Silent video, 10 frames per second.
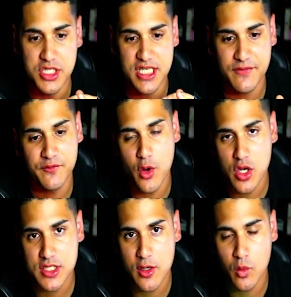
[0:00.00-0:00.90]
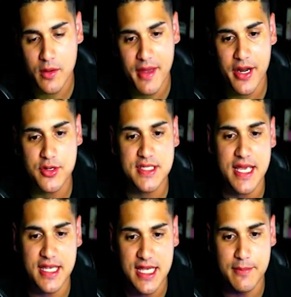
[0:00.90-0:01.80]
to focus on what matters and
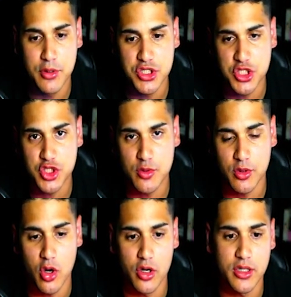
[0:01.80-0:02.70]
keep pushing super hard.